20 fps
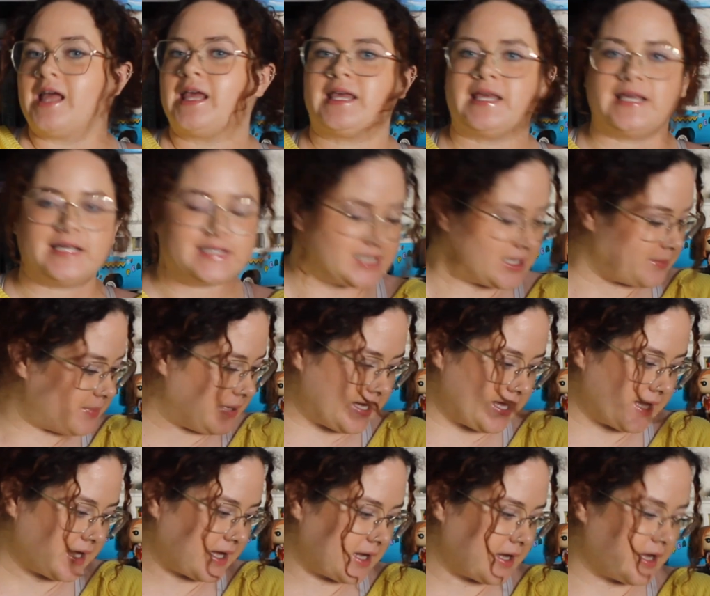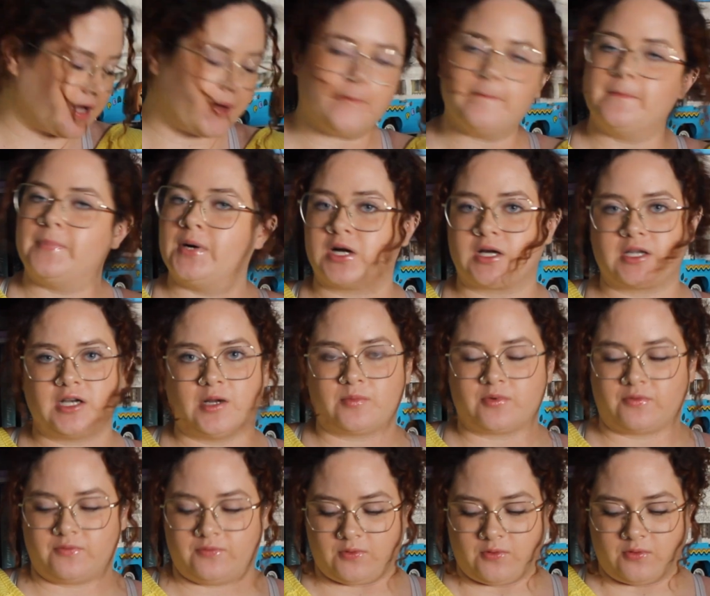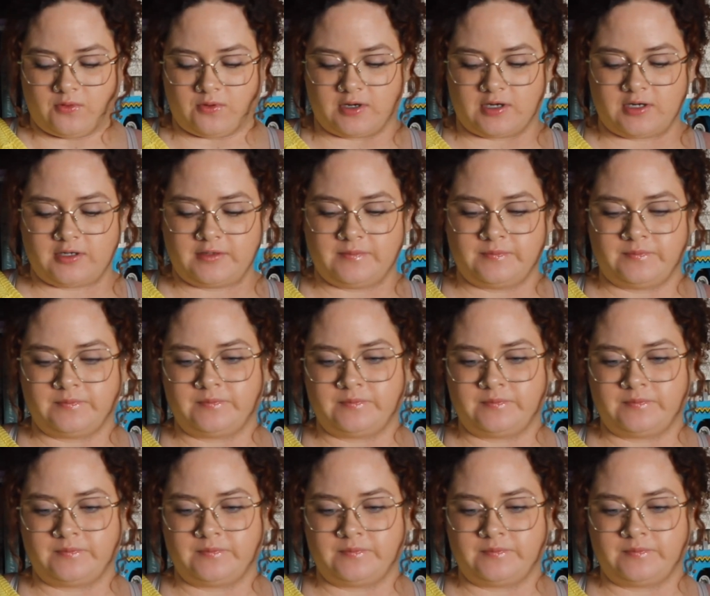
Easy pick, book number 4.